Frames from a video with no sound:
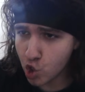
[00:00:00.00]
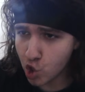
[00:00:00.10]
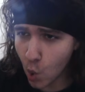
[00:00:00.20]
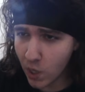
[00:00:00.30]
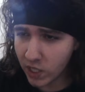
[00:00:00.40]

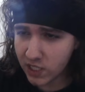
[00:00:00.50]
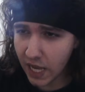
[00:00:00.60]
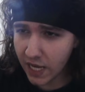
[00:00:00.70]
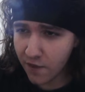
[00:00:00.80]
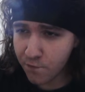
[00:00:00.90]
So it's
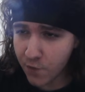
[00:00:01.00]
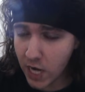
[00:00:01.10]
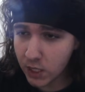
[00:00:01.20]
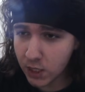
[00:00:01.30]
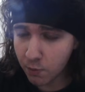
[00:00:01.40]
like a
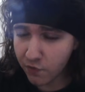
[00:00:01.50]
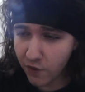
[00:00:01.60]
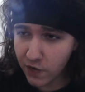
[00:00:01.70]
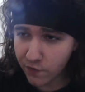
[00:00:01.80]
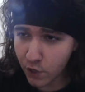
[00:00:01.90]
very
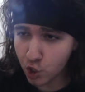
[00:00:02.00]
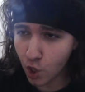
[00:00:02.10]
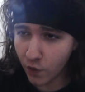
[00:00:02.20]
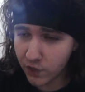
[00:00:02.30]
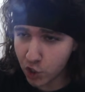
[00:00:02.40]
simplified version
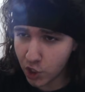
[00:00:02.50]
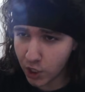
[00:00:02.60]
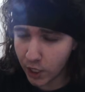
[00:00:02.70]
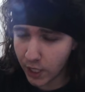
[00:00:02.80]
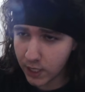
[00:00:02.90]
of a GDD.